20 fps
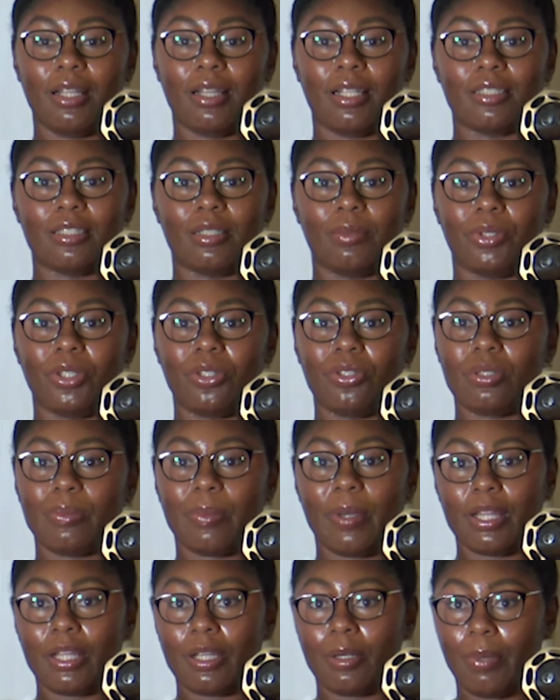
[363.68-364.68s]
that's abused
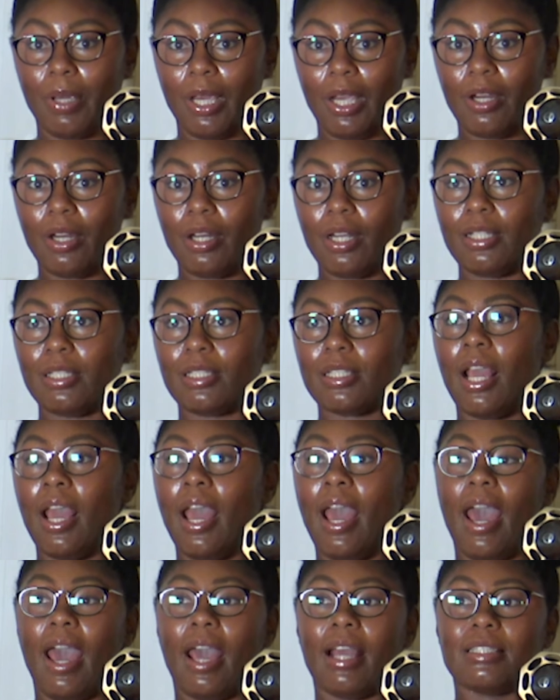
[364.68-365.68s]
by their parents,
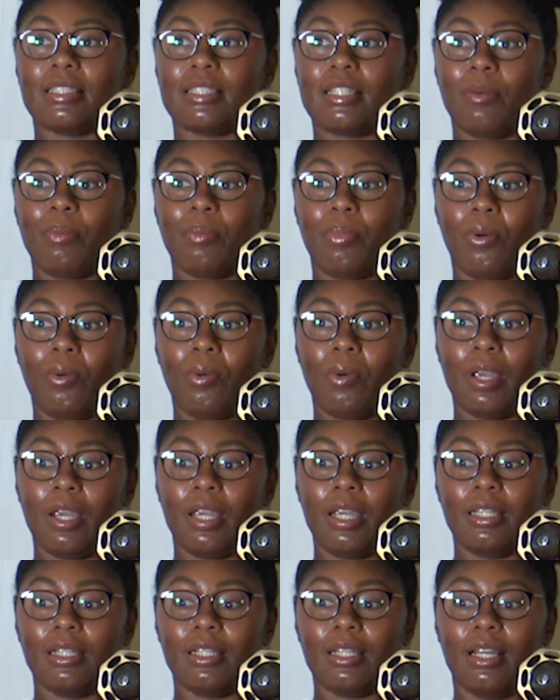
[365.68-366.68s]
at some
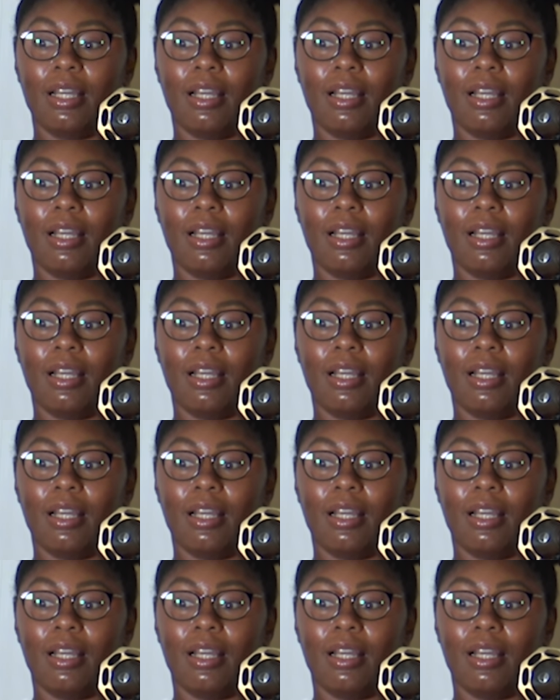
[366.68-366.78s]
point,